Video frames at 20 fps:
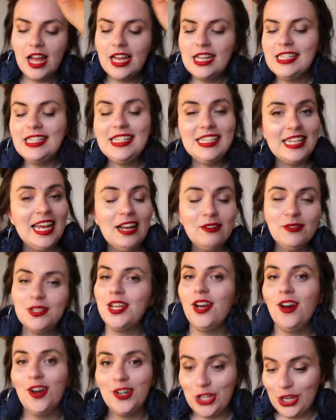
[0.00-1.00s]
is
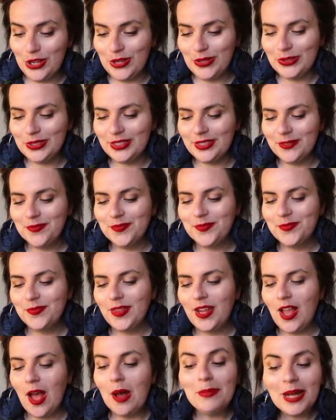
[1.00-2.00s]
TLDR News,
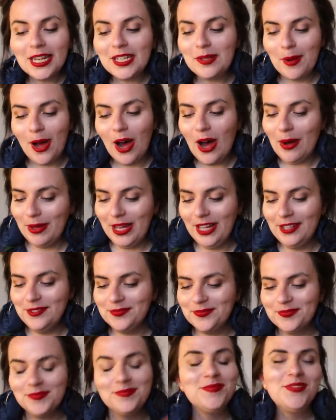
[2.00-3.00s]
Amanda Palmer,
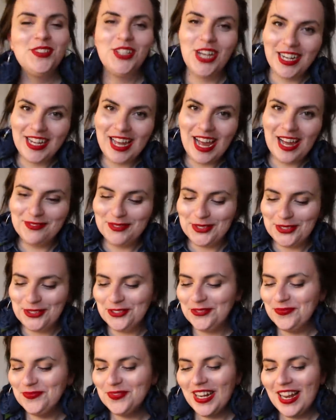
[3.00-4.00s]
Jen
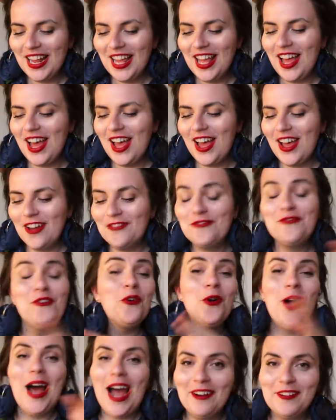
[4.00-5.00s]
Campbell,
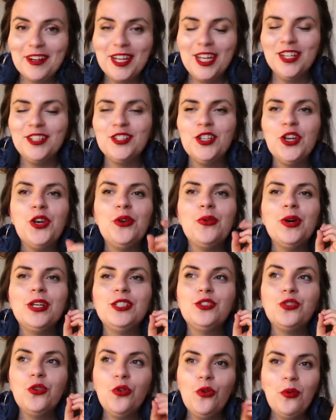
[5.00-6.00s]
For Harriet, who
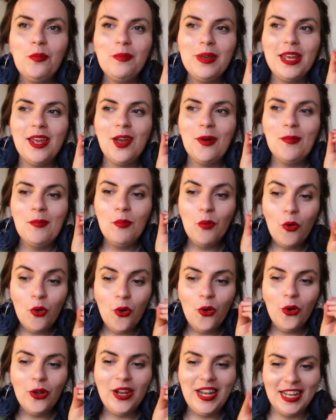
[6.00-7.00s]
has taught me
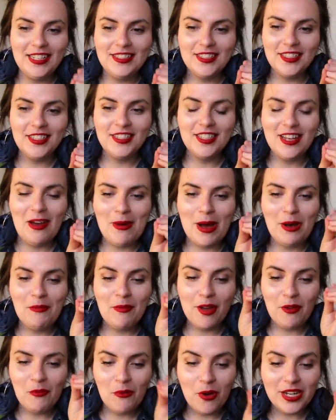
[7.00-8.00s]
more lessons about
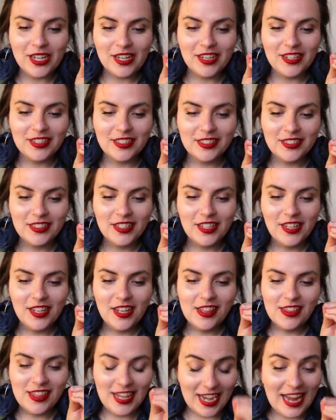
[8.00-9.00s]
my whiteness
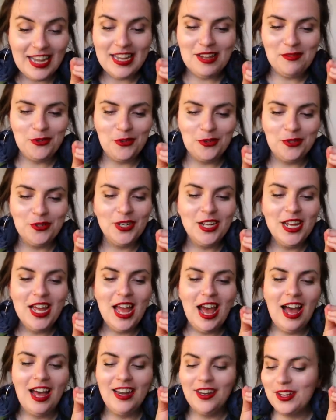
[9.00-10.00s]
than anyone,
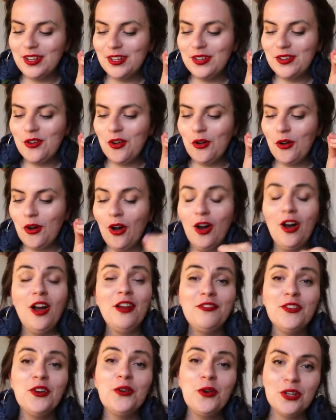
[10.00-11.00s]
and I
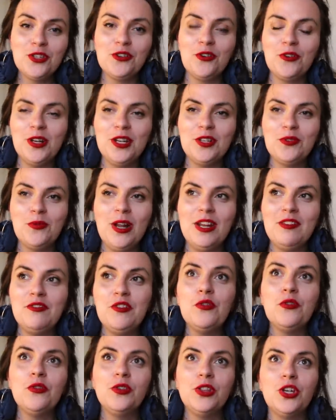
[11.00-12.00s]
feel quite strongly as well, if
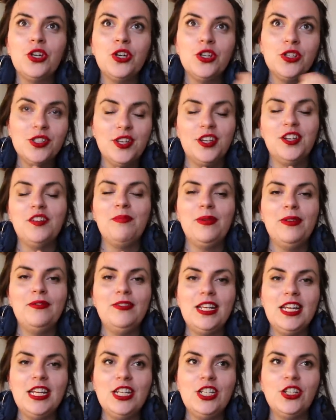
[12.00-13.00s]
you're on the good side of
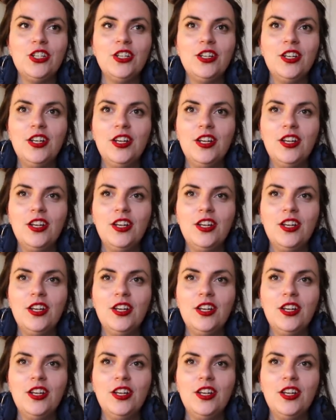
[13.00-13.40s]
privilege,